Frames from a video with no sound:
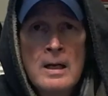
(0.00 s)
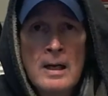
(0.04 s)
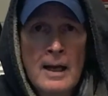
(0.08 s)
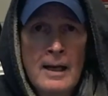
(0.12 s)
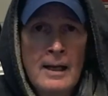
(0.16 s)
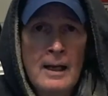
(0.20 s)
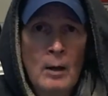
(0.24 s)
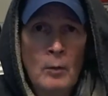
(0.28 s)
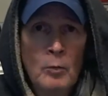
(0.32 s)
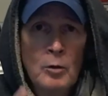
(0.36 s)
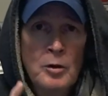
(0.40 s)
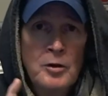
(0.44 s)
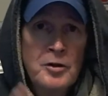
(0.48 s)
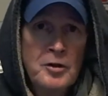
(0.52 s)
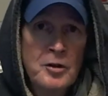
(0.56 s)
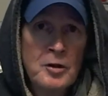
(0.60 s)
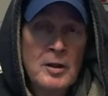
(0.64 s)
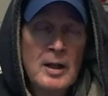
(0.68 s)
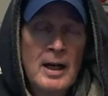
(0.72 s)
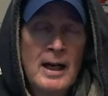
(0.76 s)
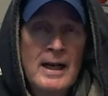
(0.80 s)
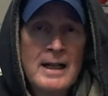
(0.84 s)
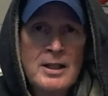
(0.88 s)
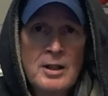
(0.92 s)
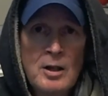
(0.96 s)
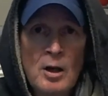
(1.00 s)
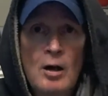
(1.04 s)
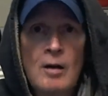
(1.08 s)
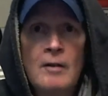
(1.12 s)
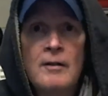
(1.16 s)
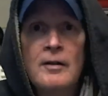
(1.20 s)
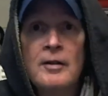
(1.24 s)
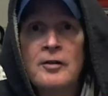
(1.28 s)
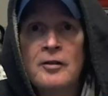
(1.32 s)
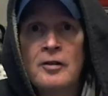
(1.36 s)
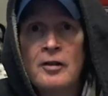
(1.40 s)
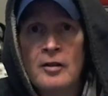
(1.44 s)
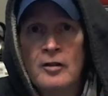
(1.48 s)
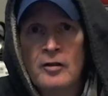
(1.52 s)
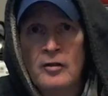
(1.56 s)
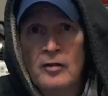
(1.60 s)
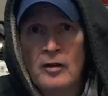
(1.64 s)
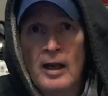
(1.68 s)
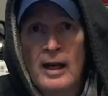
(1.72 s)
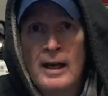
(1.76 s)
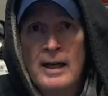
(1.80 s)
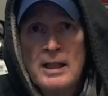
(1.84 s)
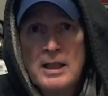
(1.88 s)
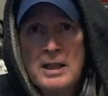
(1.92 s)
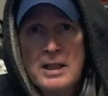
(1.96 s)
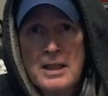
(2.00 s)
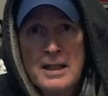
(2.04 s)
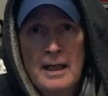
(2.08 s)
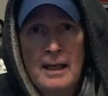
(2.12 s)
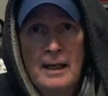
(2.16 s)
And I wish you guys all the success.